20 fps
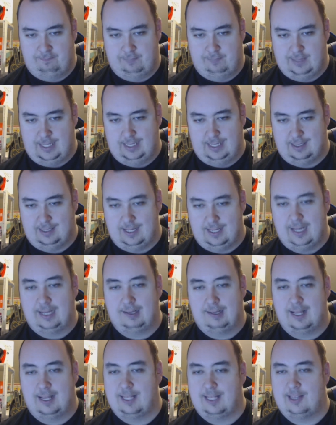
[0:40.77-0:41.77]

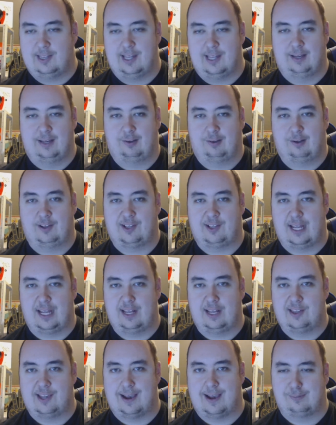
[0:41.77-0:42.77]
It looks kind
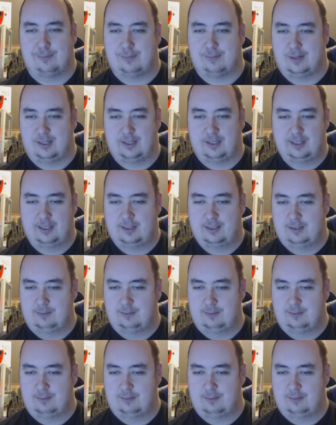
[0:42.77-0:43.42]
of cyberpunk.